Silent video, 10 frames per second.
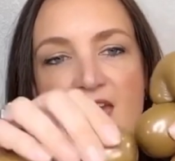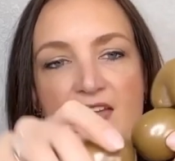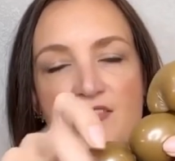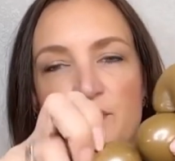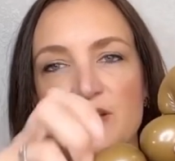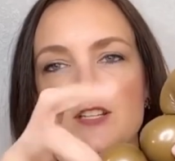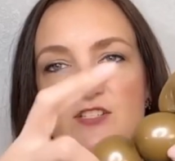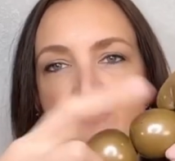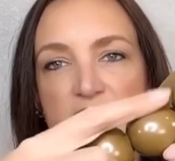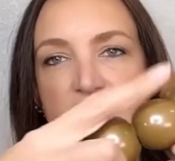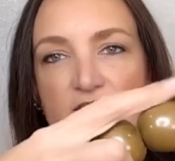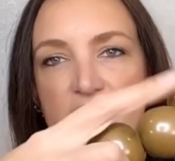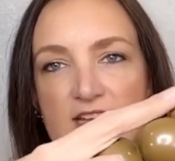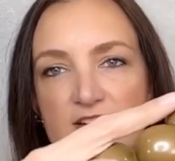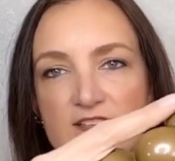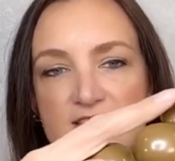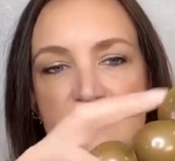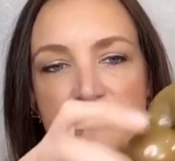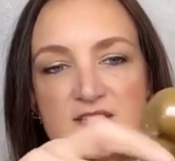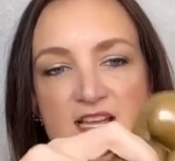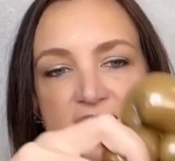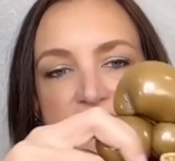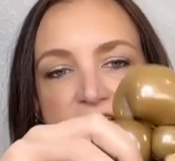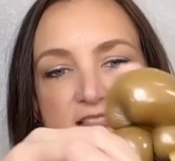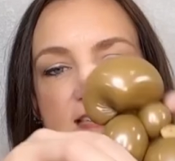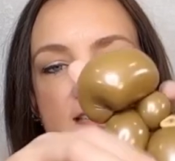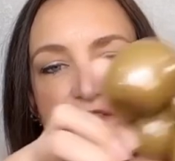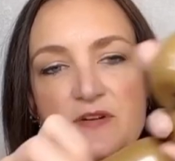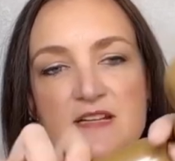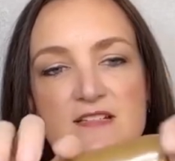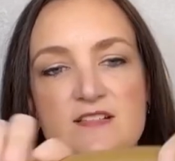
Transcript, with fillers: and then we're gonna do another ear the same size as this one.